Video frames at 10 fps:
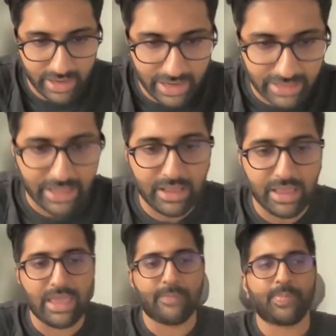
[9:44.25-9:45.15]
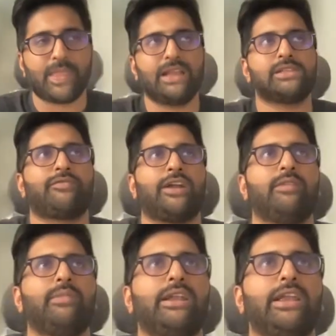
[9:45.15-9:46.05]
And I think it is
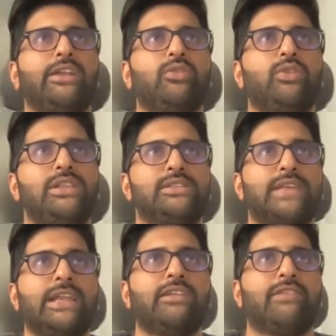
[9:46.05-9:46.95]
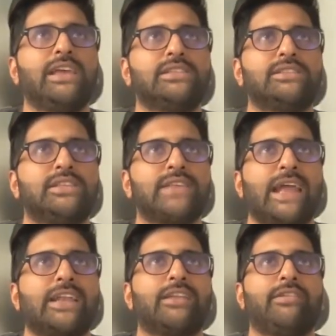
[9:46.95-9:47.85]
fundamentally to incentivize this
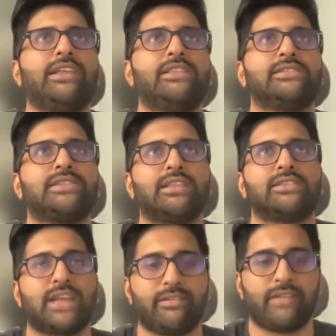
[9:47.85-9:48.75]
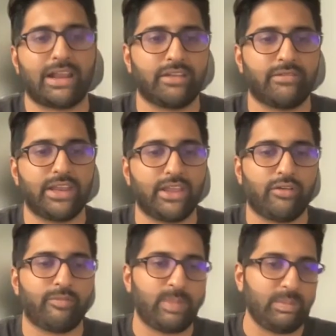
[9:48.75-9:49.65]
activity, this kind of activity
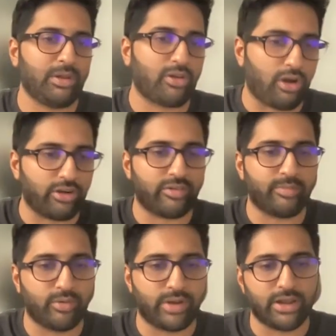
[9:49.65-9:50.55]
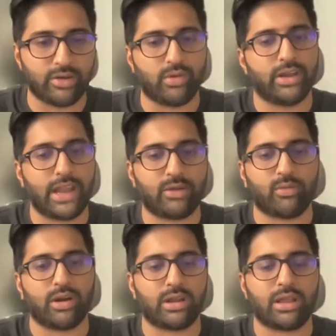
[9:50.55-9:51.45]
of people contributing to a
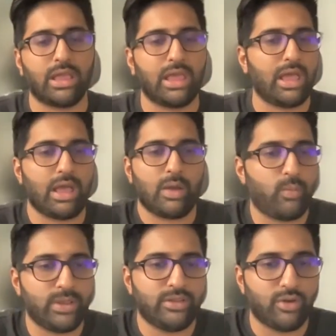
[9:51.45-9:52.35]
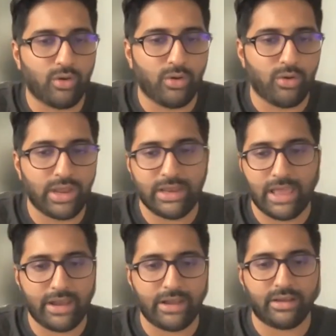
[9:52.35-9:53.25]
network with no
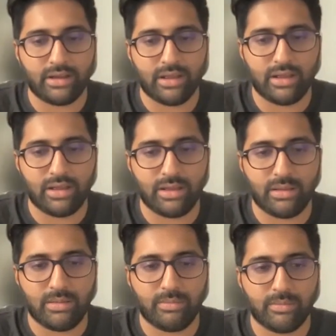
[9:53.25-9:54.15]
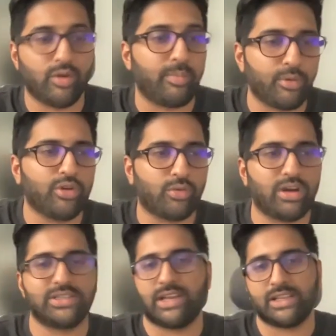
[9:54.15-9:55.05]
inherent pull
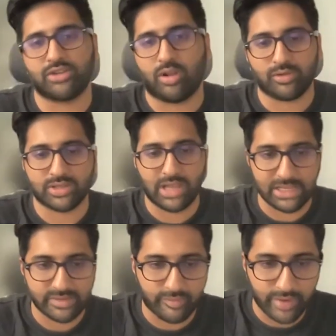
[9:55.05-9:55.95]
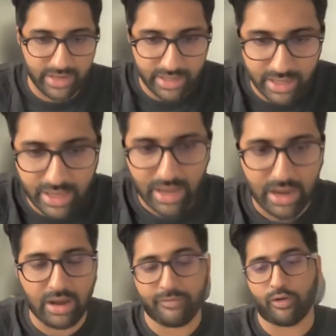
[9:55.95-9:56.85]
towards it. It's almost like it's free
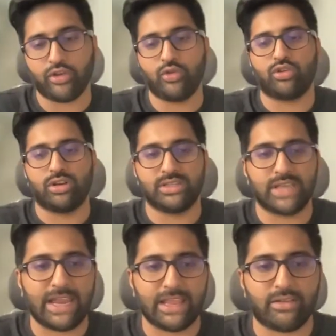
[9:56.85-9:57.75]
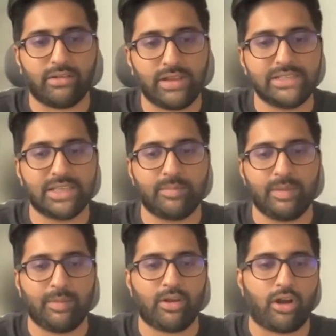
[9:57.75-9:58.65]
for you to decide. And the reason
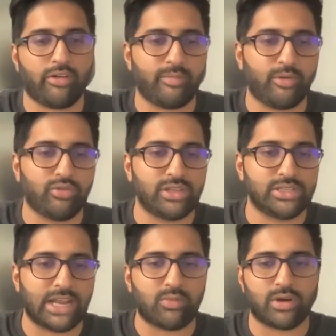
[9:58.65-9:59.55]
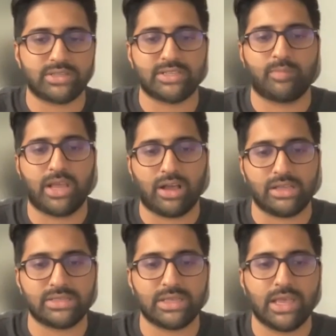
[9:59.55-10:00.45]
people contribute to these networks is
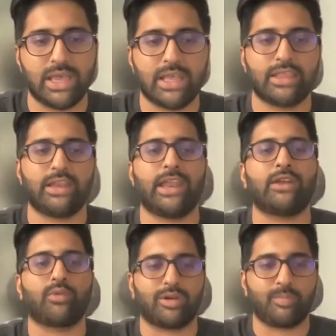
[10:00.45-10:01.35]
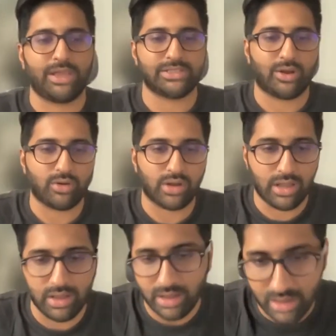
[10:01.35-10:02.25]
because the network pays out
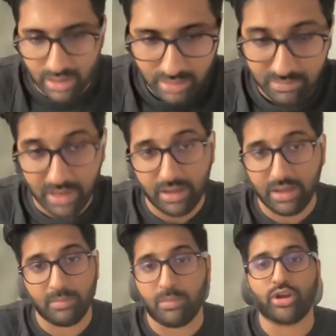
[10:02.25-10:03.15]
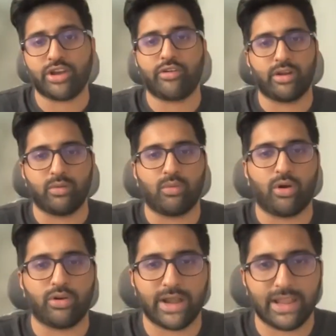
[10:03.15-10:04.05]
a monetary reward, right?